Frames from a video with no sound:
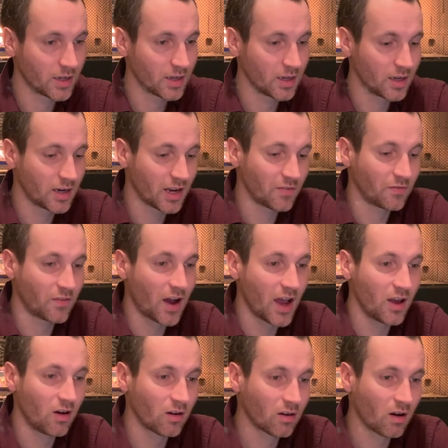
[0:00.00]
in a
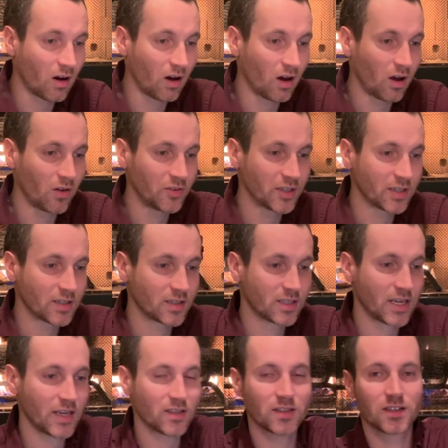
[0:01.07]
file called
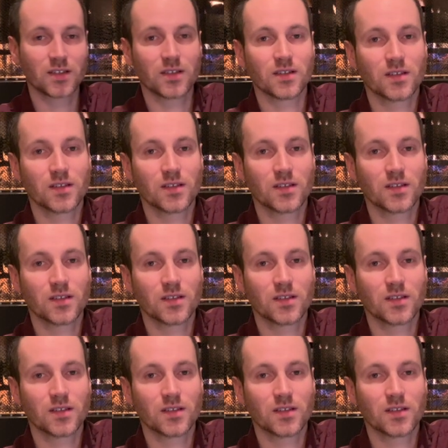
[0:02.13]
test